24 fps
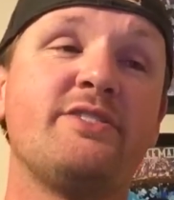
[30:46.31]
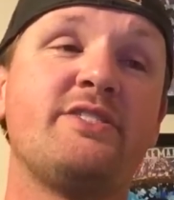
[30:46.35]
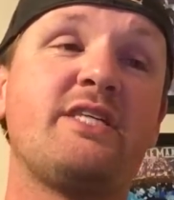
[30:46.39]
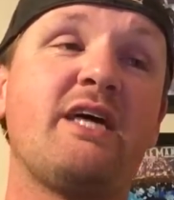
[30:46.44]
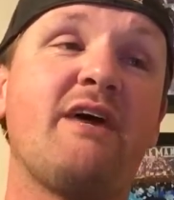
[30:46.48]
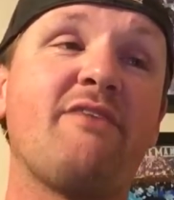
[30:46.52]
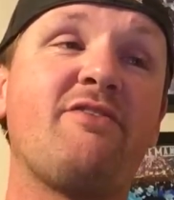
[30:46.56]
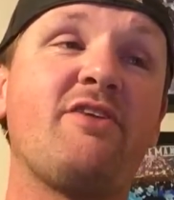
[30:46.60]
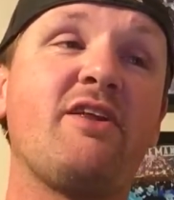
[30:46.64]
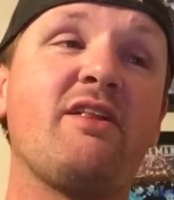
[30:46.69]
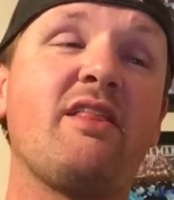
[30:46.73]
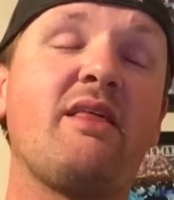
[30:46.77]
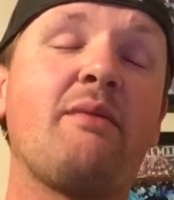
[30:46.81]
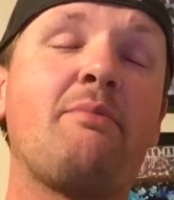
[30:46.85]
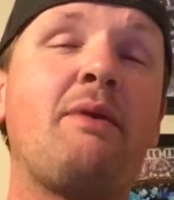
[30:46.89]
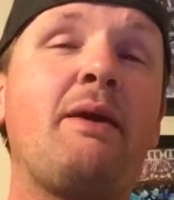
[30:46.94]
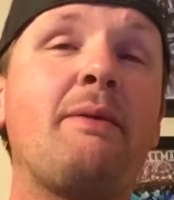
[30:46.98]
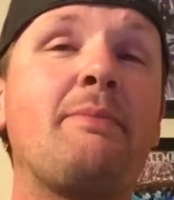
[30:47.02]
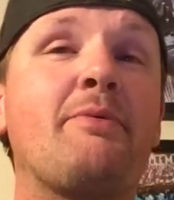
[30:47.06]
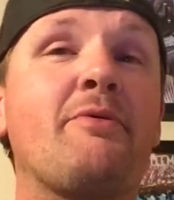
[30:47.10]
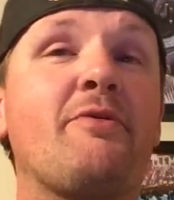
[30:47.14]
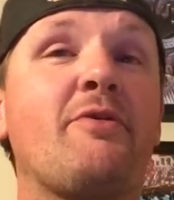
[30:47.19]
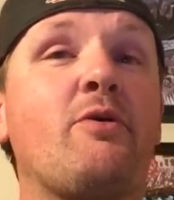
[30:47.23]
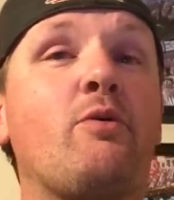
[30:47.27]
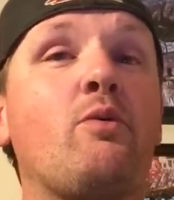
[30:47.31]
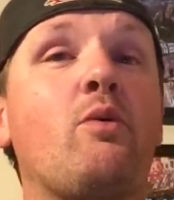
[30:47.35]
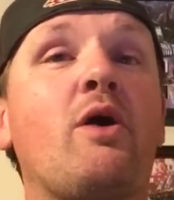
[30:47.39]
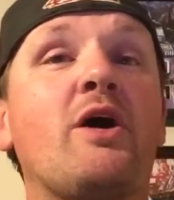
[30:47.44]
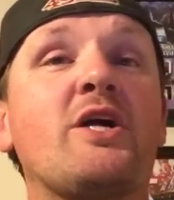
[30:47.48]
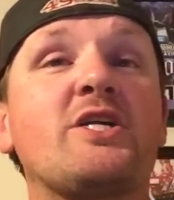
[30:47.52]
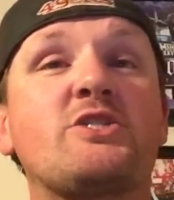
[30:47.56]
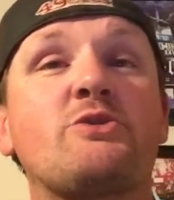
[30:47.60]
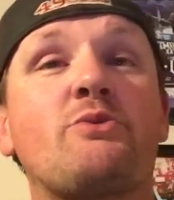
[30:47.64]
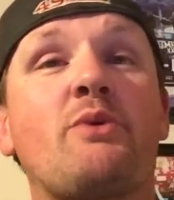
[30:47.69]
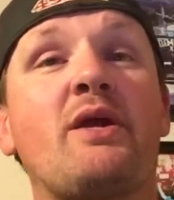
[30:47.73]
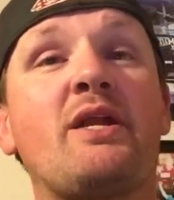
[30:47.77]
definitely people that
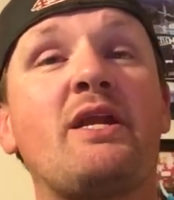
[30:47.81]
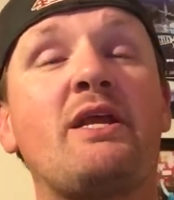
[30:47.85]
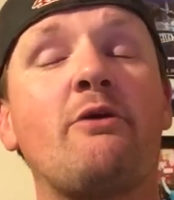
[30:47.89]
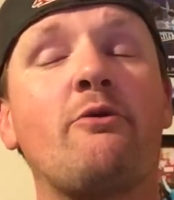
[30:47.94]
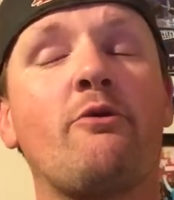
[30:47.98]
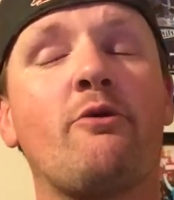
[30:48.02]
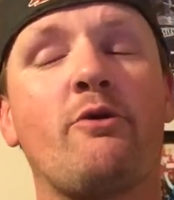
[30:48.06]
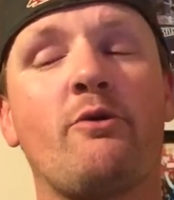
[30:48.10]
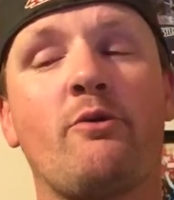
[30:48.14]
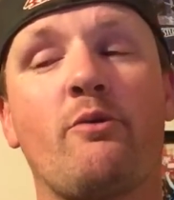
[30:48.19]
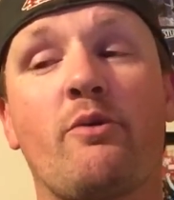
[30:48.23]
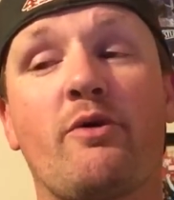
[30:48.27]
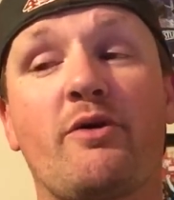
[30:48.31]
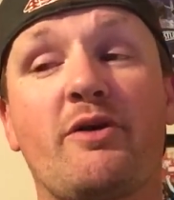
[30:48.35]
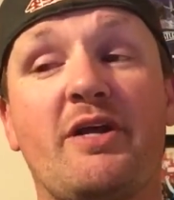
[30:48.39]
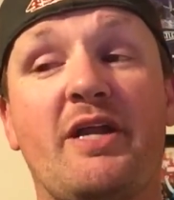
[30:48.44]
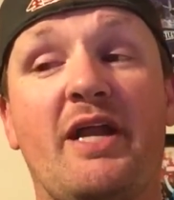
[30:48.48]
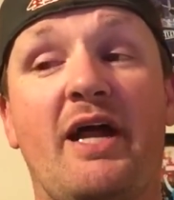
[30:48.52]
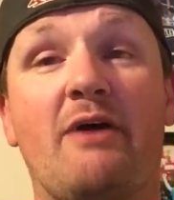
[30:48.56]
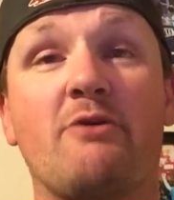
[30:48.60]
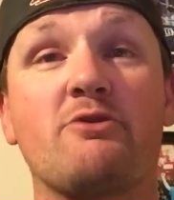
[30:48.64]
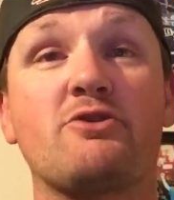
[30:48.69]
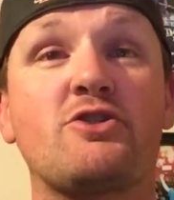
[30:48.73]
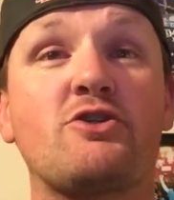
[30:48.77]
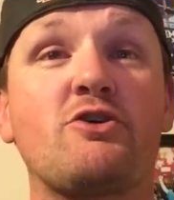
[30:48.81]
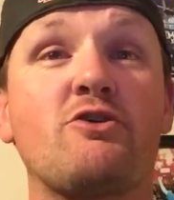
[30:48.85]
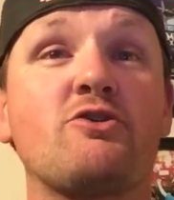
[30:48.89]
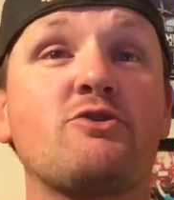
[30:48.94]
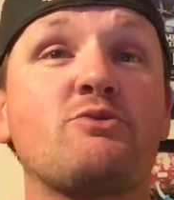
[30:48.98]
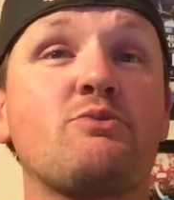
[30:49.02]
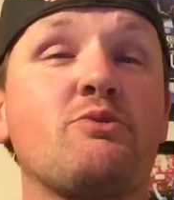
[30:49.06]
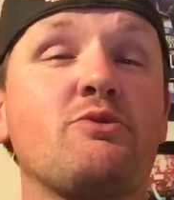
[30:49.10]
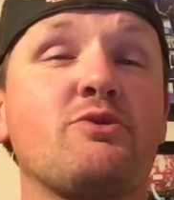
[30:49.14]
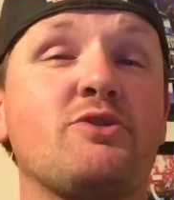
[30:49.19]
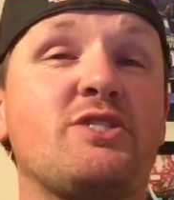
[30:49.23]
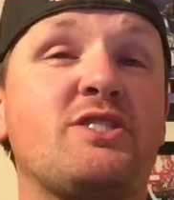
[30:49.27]
watch Randy Orton work at house
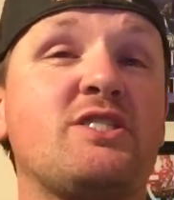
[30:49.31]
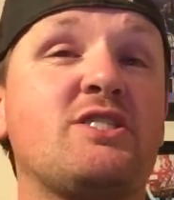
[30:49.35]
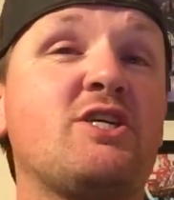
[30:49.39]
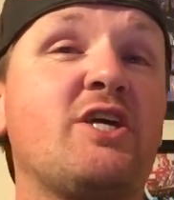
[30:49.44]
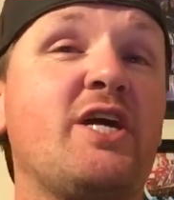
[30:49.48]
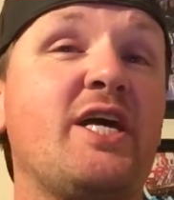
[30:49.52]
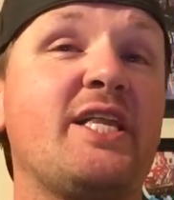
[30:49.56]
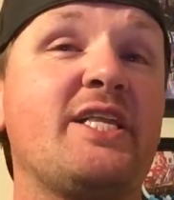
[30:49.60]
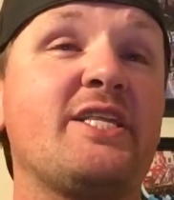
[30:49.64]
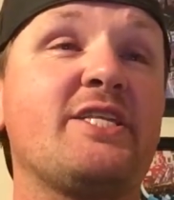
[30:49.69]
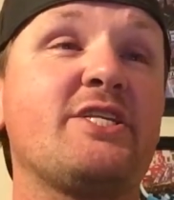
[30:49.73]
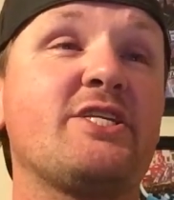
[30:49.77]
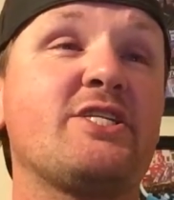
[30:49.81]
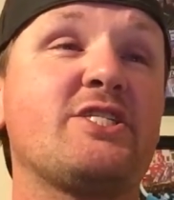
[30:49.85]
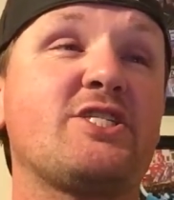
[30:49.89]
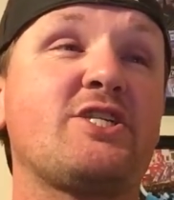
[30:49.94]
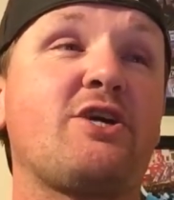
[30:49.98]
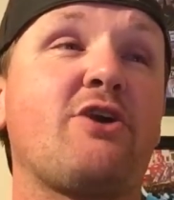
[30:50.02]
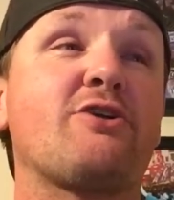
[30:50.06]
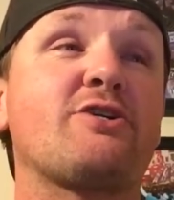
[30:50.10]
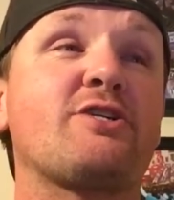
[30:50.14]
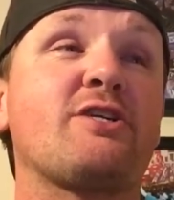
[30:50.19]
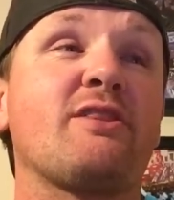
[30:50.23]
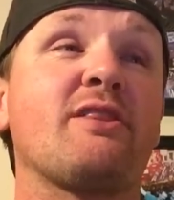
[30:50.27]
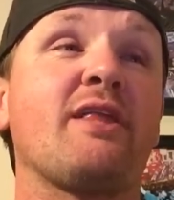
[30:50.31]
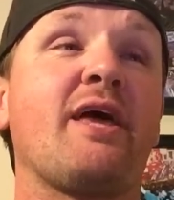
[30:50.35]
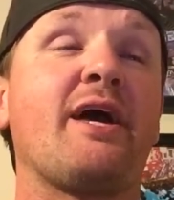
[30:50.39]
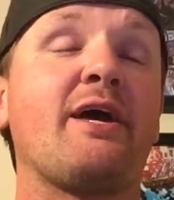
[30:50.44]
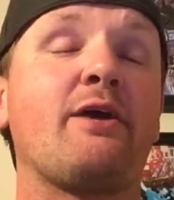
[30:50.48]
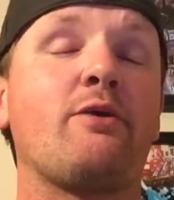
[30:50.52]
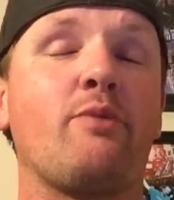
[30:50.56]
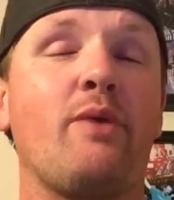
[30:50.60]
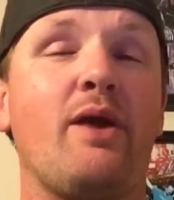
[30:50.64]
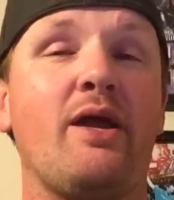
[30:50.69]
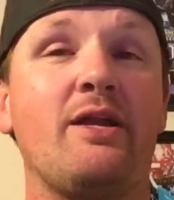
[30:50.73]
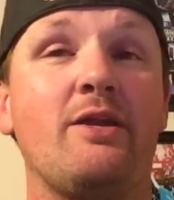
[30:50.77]
shows will tend to start to
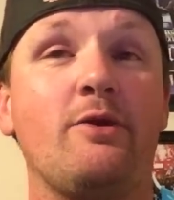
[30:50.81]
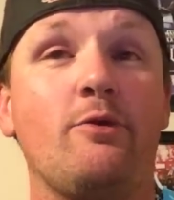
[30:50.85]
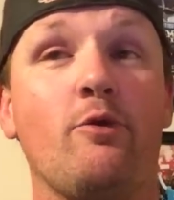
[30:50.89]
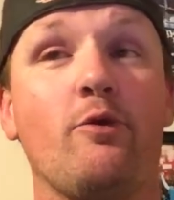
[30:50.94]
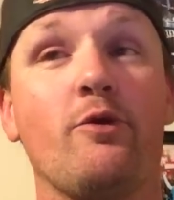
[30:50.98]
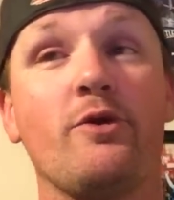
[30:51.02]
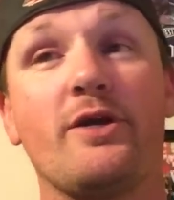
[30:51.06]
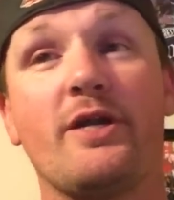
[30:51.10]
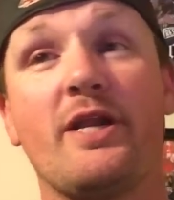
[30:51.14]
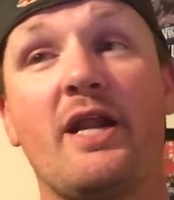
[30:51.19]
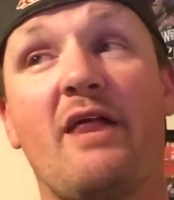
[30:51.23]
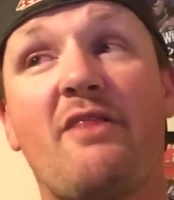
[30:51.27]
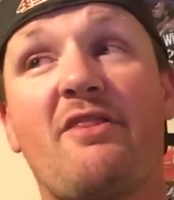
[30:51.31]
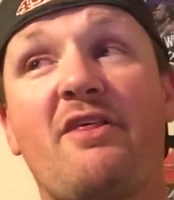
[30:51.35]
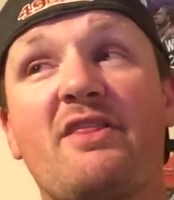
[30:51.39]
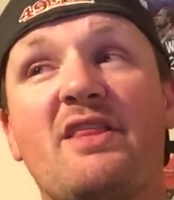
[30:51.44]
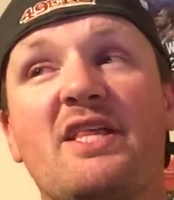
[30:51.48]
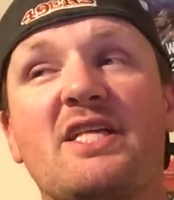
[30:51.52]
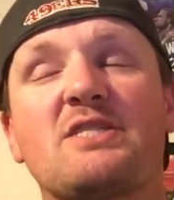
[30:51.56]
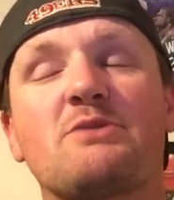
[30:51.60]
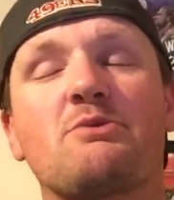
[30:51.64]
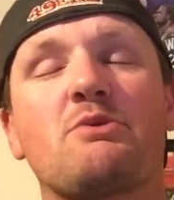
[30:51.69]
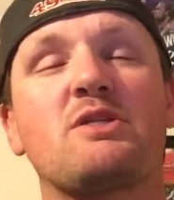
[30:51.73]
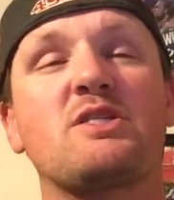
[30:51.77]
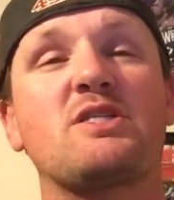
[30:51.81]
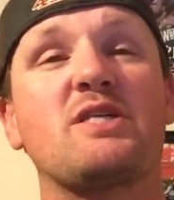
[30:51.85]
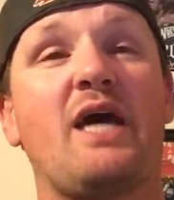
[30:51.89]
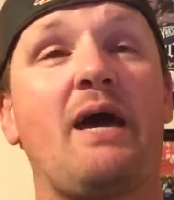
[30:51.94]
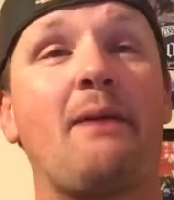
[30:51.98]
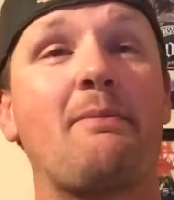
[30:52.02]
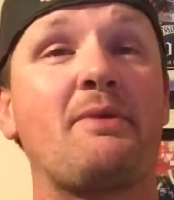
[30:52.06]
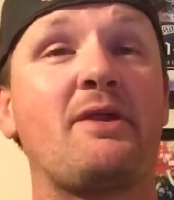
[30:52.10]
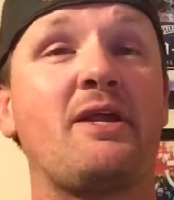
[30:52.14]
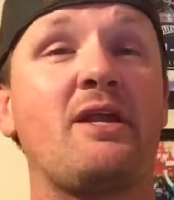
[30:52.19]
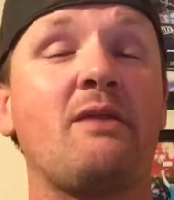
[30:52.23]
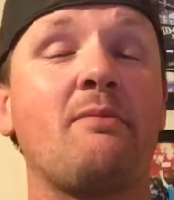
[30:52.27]
like Randy Orton. I think that's what's
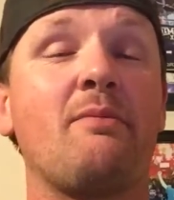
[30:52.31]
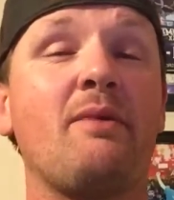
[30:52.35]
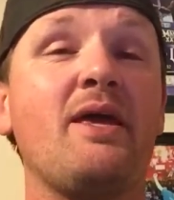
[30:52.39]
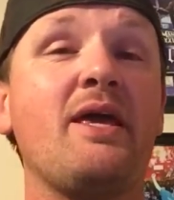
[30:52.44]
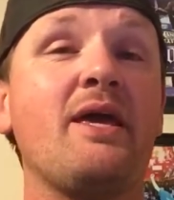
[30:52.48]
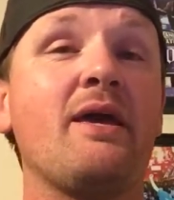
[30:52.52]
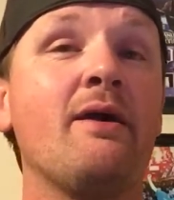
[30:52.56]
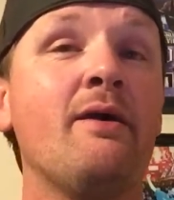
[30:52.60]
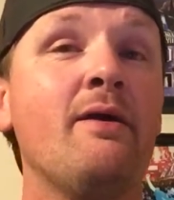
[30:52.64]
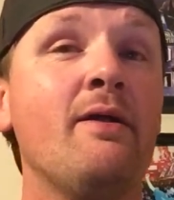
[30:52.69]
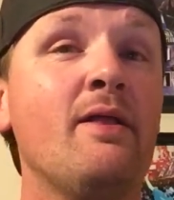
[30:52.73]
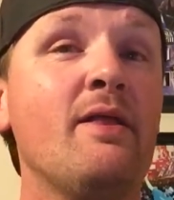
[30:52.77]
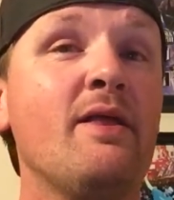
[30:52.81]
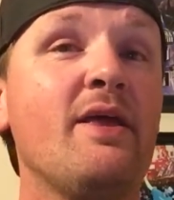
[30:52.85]
happening to me.